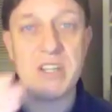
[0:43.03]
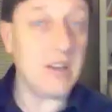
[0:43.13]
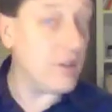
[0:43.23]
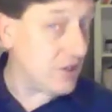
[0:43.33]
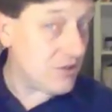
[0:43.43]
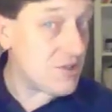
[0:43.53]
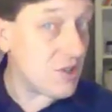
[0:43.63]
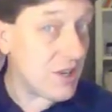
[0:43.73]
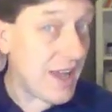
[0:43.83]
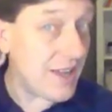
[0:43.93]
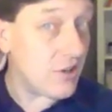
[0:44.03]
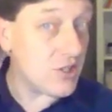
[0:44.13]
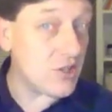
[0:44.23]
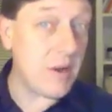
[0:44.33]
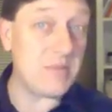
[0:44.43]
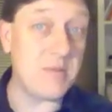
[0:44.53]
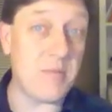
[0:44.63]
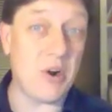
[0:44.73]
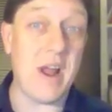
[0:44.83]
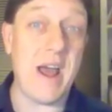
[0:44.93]
should take a close look at your script.
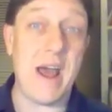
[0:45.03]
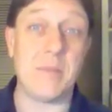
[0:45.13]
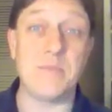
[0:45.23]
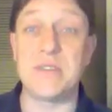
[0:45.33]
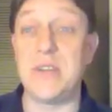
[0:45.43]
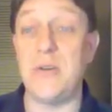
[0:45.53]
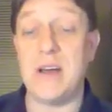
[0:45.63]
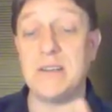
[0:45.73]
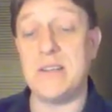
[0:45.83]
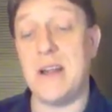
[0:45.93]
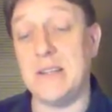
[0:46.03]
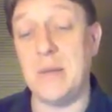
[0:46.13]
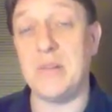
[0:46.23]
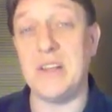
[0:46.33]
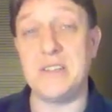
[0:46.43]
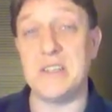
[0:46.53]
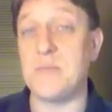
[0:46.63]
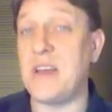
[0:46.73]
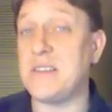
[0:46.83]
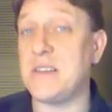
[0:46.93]
Perhaps you accidentally placed a
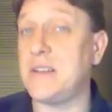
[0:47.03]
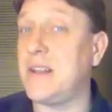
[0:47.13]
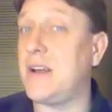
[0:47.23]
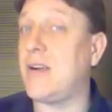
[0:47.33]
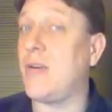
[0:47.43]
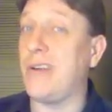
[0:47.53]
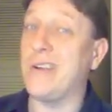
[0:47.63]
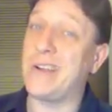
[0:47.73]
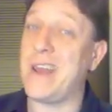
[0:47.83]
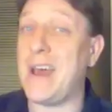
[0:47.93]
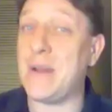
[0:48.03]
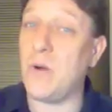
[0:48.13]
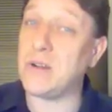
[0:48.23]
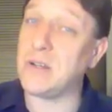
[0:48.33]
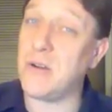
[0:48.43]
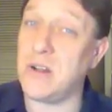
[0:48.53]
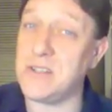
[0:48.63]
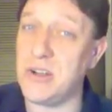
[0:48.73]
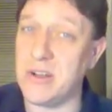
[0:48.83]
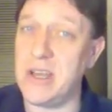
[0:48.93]
space in there, or your cat walked
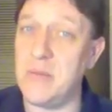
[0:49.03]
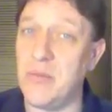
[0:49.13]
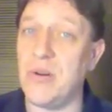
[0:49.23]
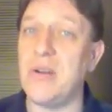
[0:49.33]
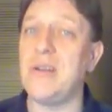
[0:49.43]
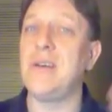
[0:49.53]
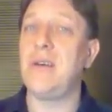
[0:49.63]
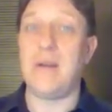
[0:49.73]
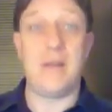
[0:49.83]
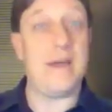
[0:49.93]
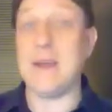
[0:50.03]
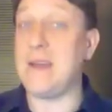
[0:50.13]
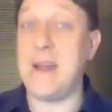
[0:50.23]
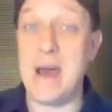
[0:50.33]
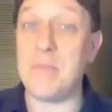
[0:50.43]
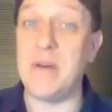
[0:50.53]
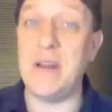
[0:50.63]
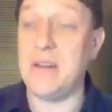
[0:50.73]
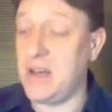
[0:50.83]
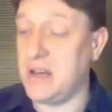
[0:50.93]
across your keyboard. That can happen,
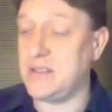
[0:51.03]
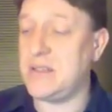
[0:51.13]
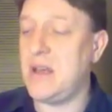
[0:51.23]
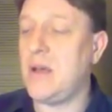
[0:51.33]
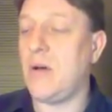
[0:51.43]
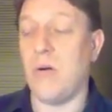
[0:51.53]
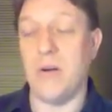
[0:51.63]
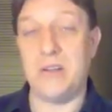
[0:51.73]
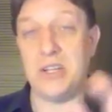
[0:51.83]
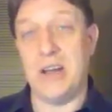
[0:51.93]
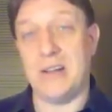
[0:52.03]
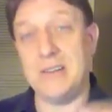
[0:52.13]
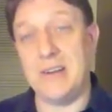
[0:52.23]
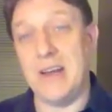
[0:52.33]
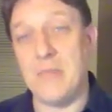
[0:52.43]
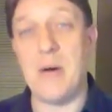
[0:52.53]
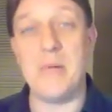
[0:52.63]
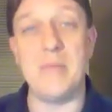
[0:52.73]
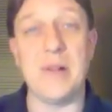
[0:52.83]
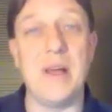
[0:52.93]
it does, or a child can come up
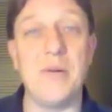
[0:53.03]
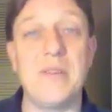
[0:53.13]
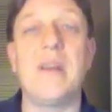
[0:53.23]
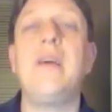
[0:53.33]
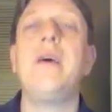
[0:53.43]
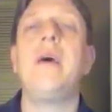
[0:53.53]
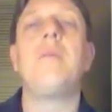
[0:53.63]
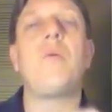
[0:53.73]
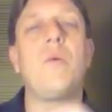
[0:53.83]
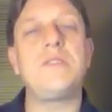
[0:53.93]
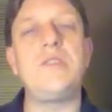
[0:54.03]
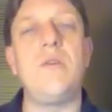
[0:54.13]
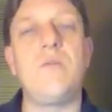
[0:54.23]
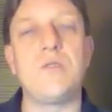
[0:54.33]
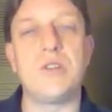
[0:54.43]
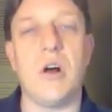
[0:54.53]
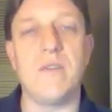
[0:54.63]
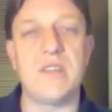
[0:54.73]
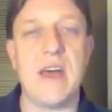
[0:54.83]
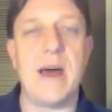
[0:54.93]
and play with it. But once you've
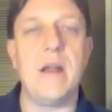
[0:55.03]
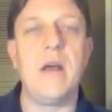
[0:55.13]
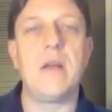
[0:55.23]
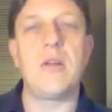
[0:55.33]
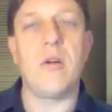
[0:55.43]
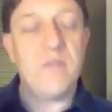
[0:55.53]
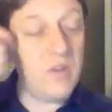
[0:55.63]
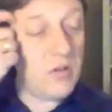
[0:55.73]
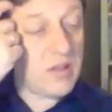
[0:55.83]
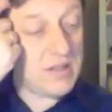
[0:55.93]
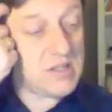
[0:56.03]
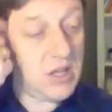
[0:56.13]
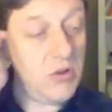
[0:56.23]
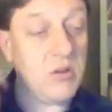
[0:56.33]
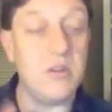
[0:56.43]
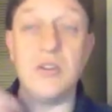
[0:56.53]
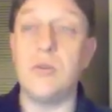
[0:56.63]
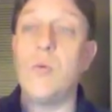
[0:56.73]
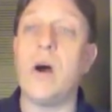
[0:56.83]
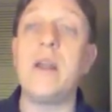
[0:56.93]
resolved that, there are a few things that you can
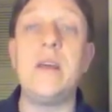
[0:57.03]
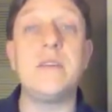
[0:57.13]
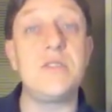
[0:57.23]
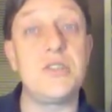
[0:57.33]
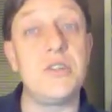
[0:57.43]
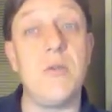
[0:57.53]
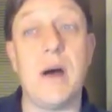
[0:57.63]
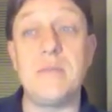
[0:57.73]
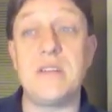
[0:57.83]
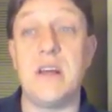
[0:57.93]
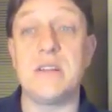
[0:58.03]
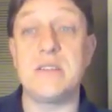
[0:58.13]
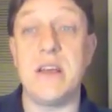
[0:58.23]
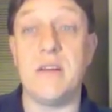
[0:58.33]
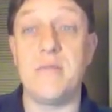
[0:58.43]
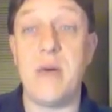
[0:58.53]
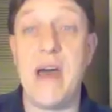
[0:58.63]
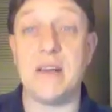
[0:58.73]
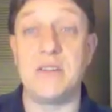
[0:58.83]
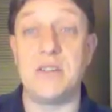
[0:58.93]
do. One is to update a set of
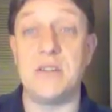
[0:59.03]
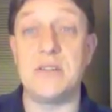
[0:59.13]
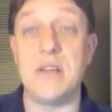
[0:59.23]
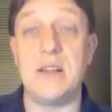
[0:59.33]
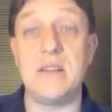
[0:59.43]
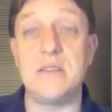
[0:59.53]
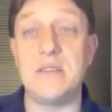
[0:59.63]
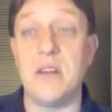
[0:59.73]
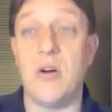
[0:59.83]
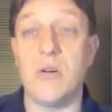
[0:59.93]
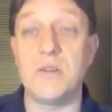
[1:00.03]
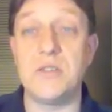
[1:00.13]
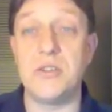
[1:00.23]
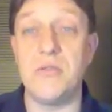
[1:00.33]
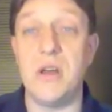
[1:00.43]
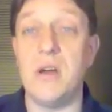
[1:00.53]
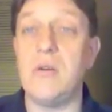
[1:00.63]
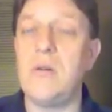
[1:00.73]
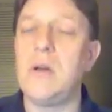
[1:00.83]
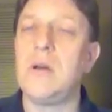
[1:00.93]
packages, and this is in
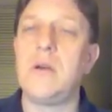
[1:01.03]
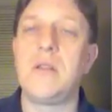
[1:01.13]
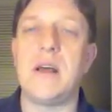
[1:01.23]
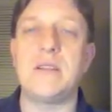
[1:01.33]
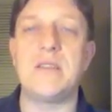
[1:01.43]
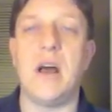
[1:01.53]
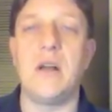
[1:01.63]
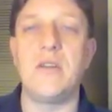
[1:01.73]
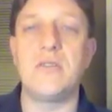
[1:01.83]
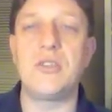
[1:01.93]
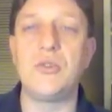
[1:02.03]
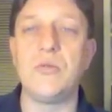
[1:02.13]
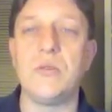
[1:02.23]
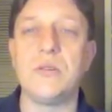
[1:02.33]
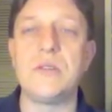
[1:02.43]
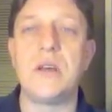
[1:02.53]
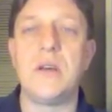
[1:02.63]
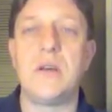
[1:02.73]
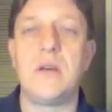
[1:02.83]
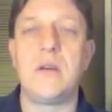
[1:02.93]
RStudio. That's under Tools,
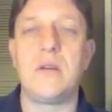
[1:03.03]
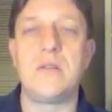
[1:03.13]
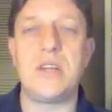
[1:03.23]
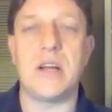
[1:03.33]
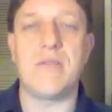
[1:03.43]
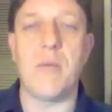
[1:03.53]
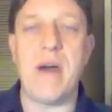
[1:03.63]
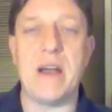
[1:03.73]
check for